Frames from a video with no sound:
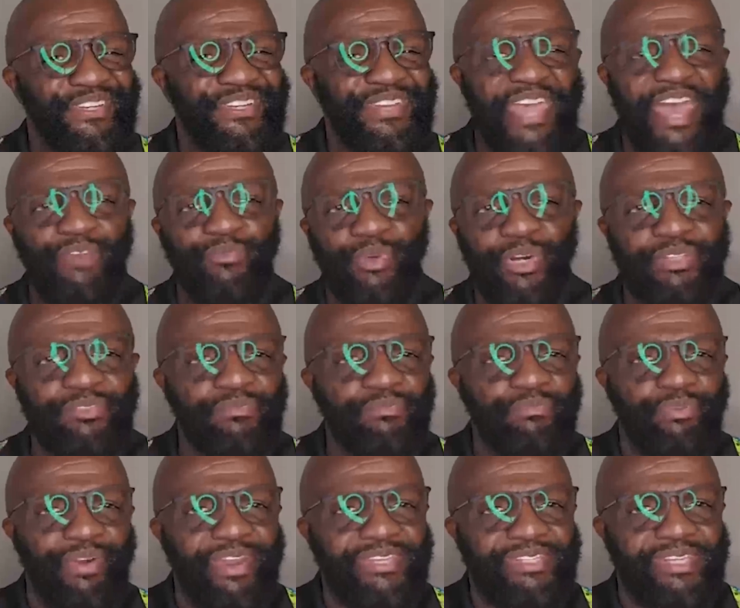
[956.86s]
not what
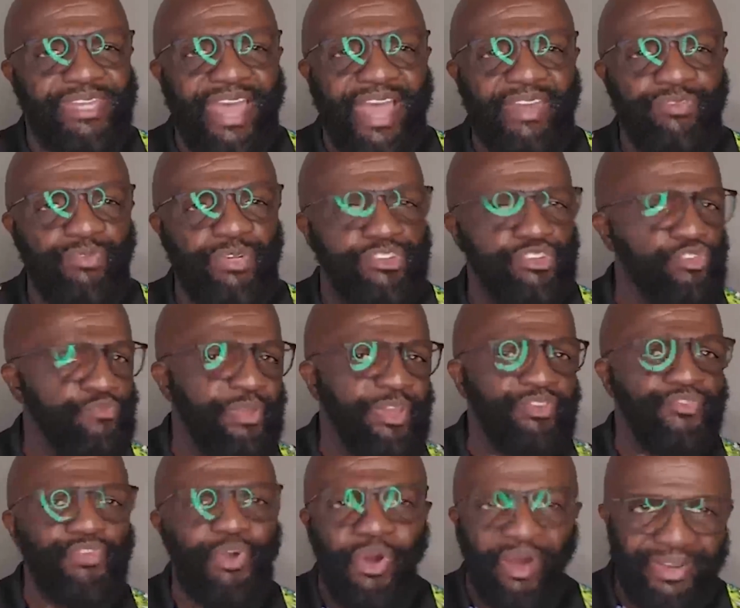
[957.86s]
praise God what you've
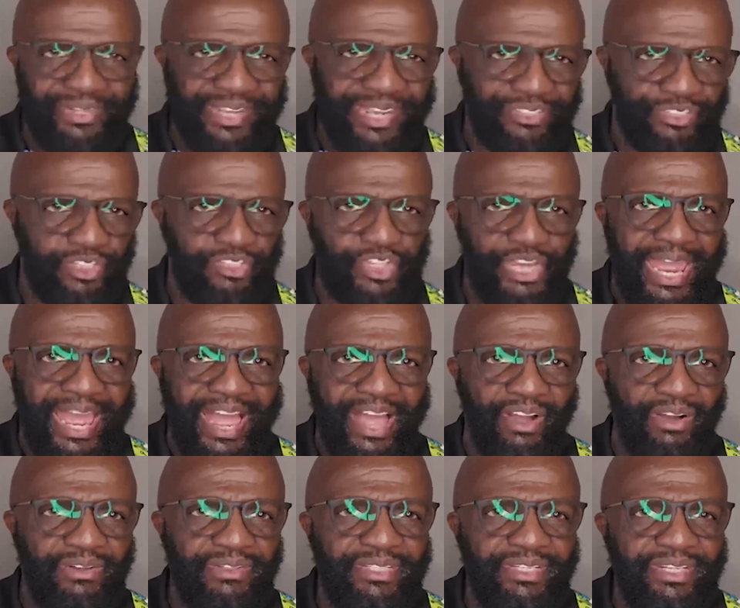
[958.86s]
been taught as a
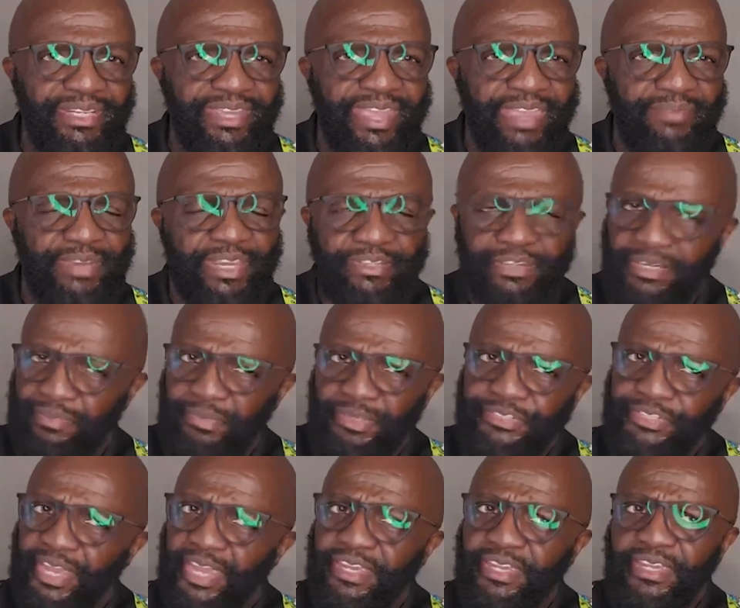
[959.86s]
child. Amen. I'm gonna
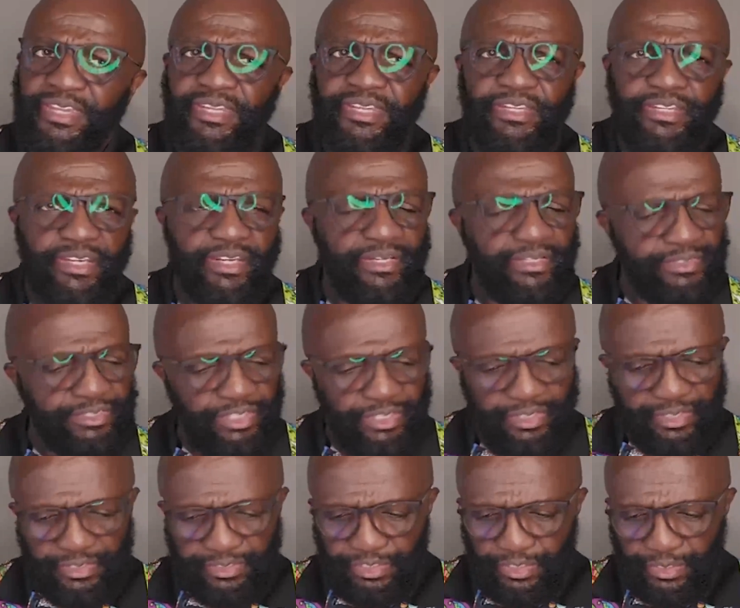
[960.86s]
tell you, your
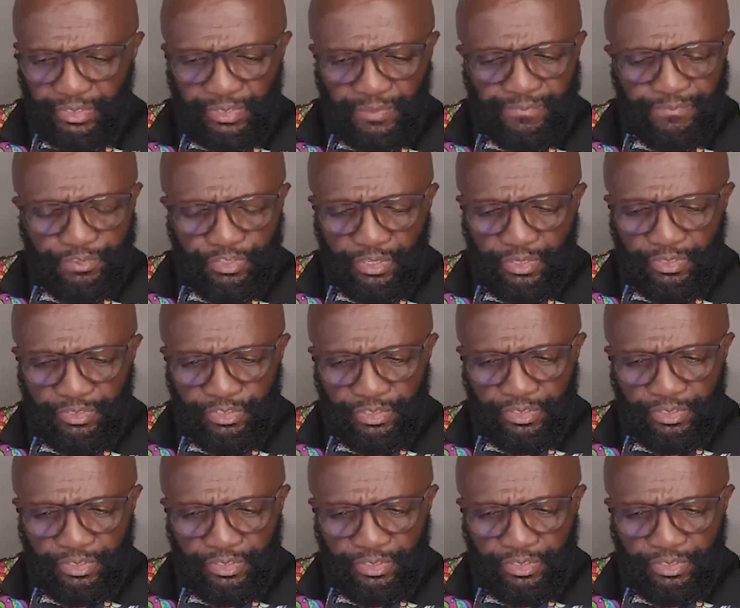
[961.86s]
your your your